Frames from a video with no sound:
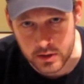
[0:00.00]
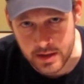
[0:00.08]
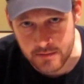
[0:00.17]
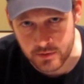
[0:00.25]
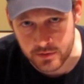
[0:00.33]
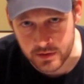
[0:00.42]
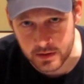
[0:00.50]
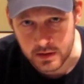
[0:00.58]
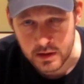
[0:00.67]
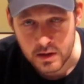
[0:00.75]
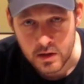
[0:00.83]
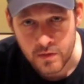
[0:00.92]
and everything.
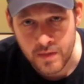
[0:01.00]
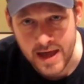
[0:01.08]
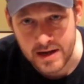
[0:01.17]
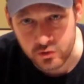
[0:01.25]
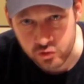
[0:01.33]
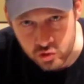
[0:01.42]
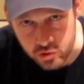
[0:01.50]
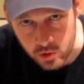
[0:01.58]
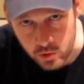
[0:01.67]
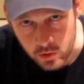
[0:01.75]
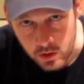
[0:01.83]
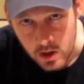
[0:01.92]
That is
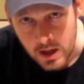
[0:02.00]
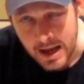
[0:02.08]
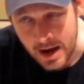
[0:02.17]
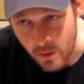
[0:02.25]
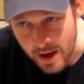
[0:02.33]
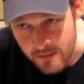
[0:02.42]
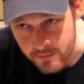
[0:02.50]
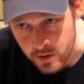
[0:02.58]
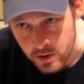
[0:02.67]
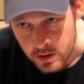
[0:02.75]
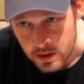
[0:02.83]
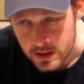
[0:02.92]
true.
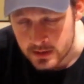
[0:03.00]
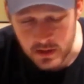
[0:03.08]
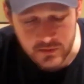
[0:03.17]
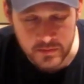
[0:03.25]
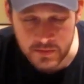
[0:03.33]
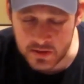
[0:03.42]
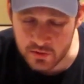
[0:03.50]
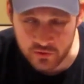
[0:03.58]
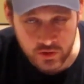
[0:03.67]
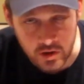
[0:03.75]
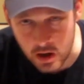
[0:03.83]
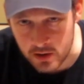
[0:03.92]
However, it doesn't mean the
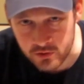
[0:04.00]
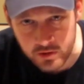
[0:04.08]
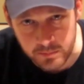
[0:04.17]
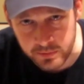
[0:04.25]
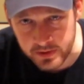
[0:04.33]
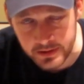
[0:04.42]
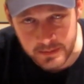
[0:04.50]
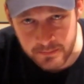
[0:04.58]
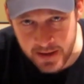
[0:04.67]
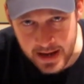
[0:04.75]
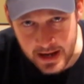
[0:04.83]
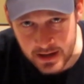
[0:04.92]
cigar is completely
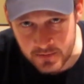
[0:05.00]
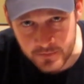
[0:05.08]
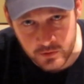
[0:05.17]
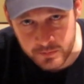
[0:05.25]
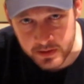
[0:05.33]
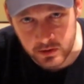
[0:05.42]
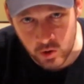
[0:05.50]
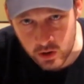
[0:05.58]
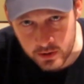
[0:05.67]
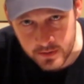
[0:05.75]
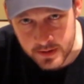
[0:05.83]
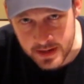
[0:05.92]
bad if it's been
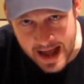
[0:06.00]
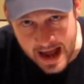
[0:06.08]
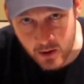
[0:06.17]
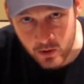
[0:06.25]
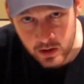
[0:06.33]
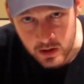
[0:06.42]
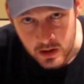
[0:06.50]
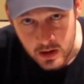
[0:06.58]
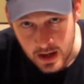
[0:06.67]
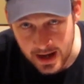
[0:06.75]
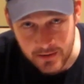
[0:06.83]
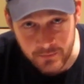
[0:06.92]
longer than an hour.
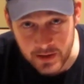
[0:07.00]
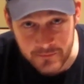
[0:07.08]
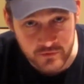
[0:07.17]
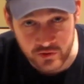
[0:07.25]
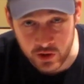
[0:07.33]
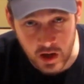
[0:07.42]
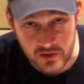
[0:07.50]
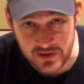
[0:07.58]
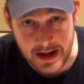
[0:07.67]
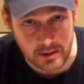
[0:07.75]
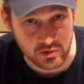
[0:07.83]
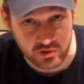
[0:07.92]
I've left cigars
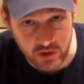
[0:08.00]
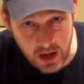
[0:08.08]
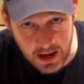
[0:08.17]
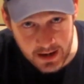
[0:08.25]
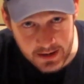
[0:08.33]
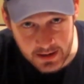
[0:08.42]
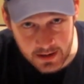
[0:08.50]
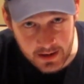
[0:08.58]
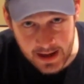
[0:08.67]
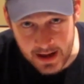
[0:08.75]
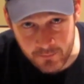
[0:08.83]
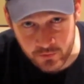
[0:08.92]
outside,
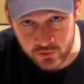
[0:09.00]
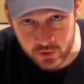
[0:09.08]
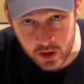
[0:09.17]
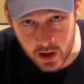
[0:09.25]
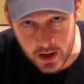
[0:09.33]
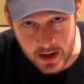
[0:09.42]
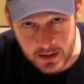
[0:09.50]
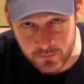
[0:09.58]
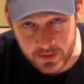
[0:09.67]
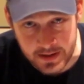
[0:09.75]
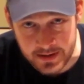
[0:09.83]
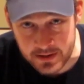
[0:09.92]
half a cigar, and if
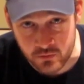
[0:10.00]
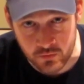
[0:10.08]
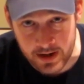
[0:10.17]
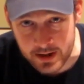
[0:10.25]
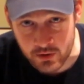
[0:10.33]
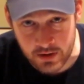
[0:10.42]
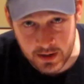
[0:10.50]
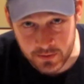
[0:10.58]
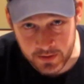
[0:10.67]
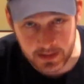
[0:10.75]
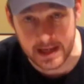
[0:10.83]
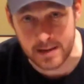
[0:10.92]
it didn't rain or
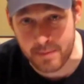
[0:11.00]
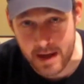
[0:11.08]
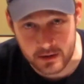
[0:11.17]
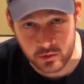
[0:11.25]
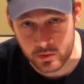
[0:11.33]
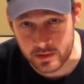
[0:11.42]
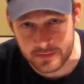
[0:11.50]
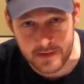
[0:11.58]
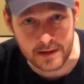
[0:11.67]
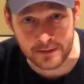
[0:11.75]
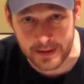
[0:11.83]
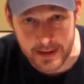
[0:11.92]
anything, came back to it a
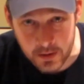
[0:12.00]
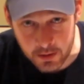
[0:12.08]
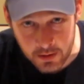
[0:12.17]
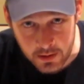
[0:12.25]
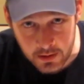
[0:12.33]
day later.